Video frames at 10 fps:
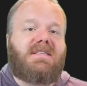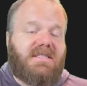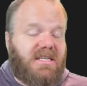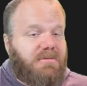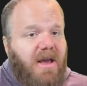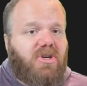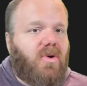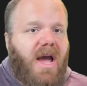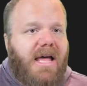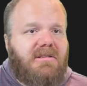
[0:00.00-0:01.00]
as a special
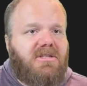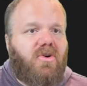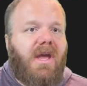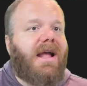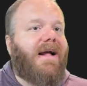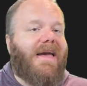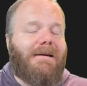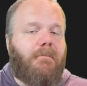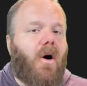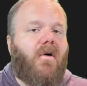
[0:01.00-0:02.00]
kind of string, a
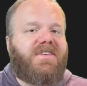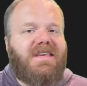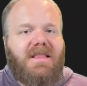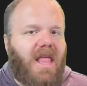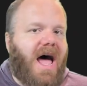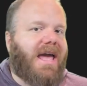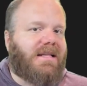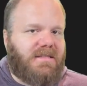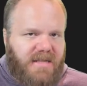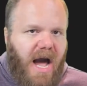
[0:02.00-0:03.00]

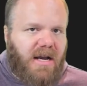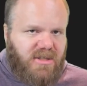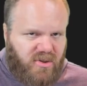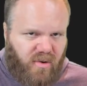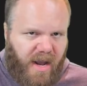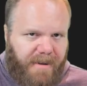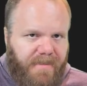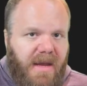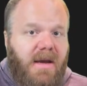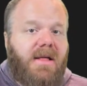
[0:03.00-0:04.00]
multi-line doc string.
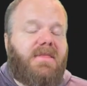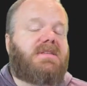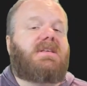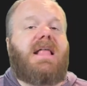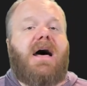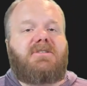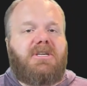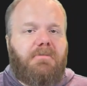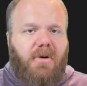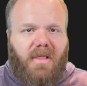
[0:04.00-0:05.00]
This allows you
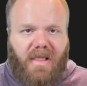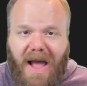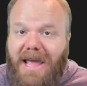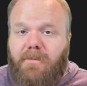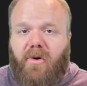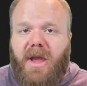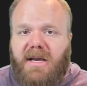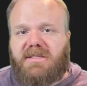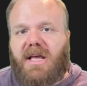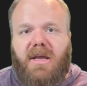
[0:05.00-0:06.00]
to put line
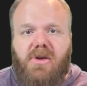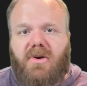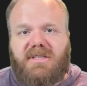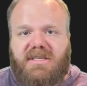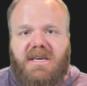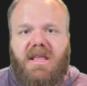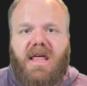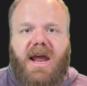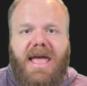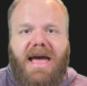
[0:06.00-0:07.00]
breaks like you can see
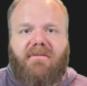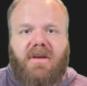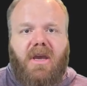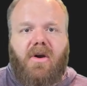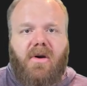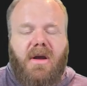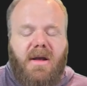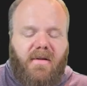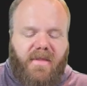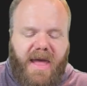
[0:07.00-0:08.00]
that I have here
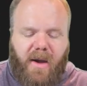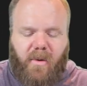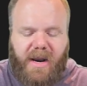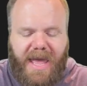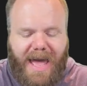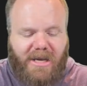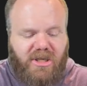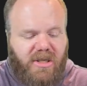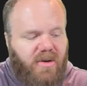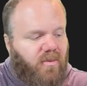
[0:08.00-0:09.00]
that when I
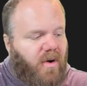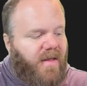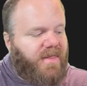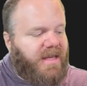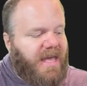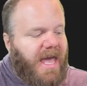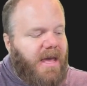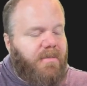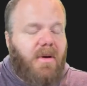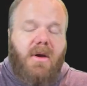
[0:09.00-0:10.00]
actually run the
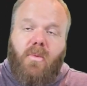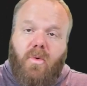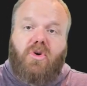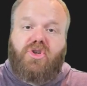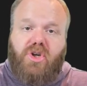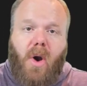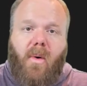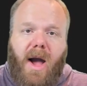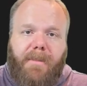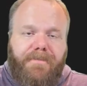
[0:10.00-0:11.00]
game will show
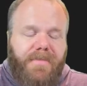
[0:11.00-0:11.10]
up.